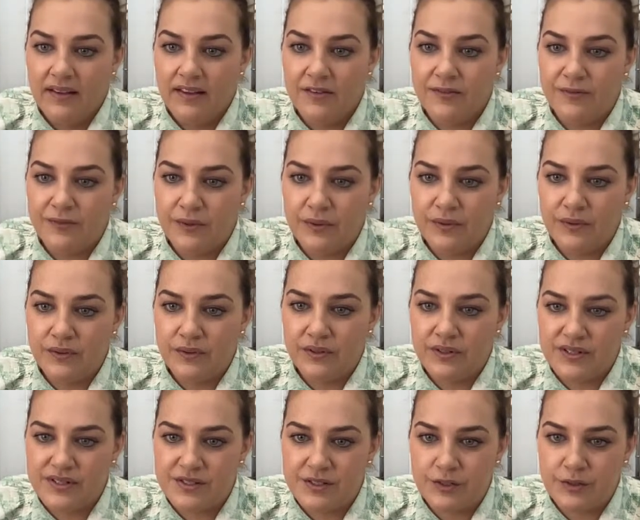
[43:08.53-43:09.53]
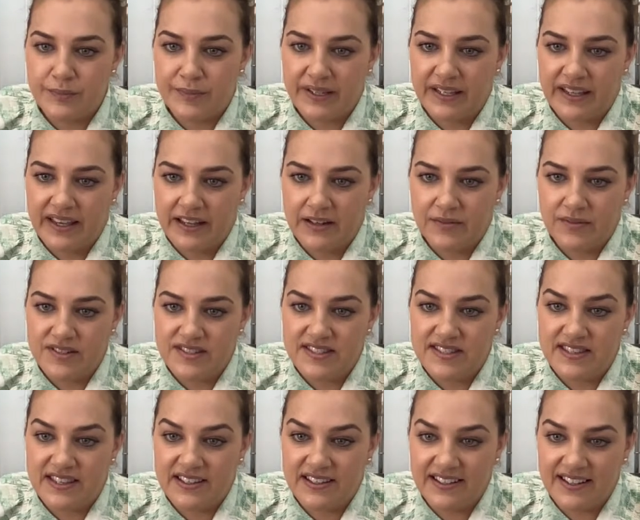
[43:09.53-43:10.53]
The full crystal baguette was
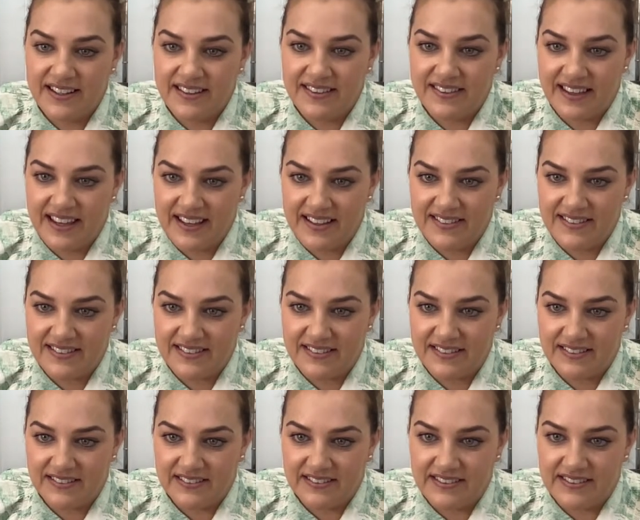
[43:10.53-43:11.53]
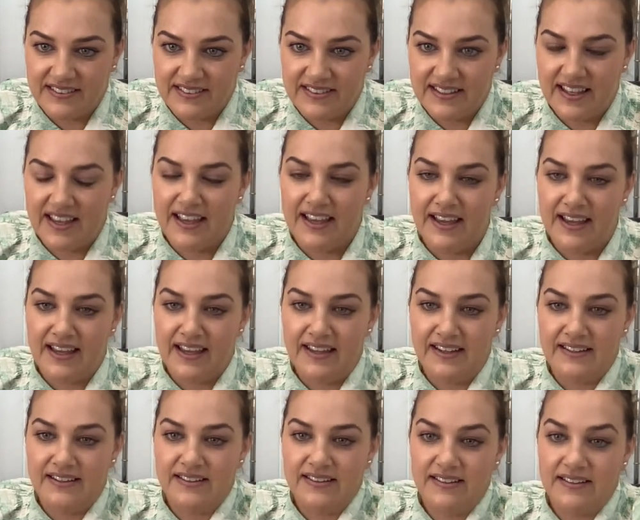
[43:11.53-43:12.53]
$30,000.
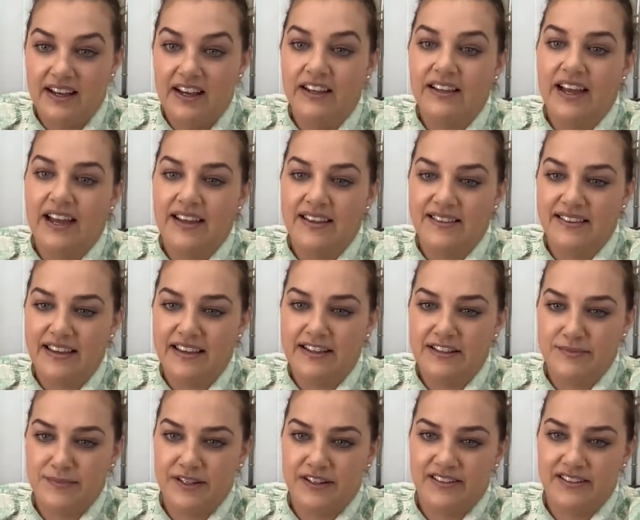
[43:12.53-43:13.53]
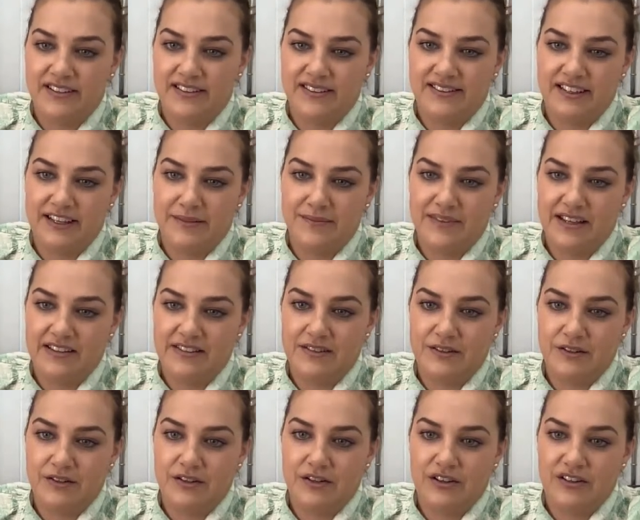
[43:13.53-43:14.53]
And okay, thanks, Meredith. Yep, that's
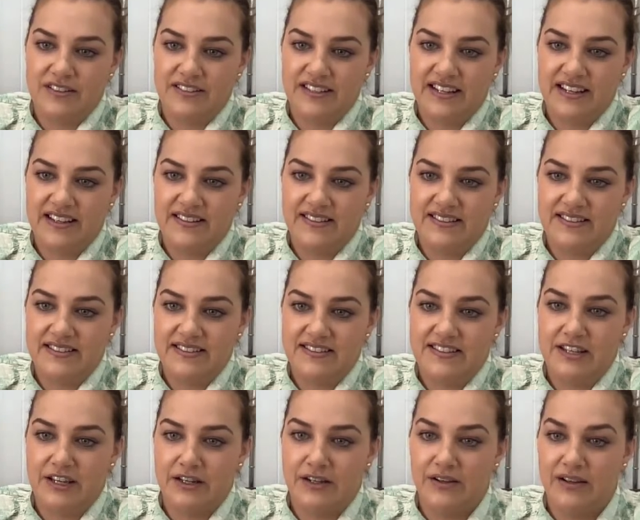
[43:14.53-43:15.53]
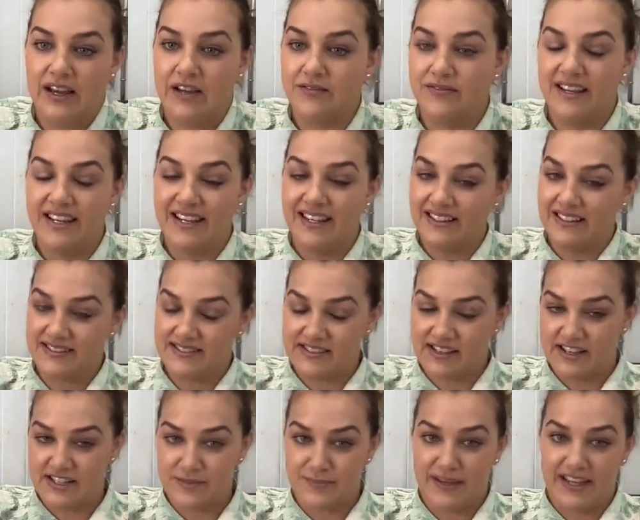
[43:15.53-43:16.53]
good context. So a regular
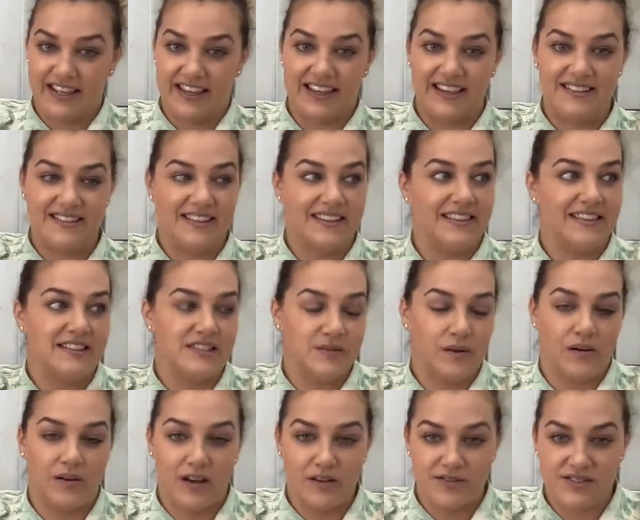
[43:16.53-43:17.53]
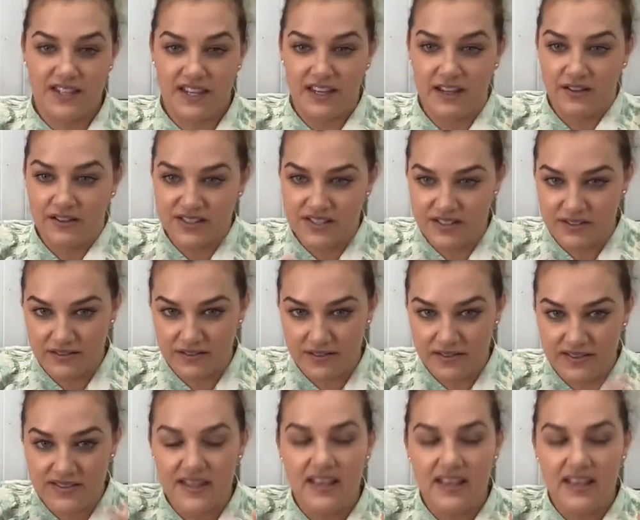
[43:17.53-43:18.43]
size baguette in the Swarovski crystals,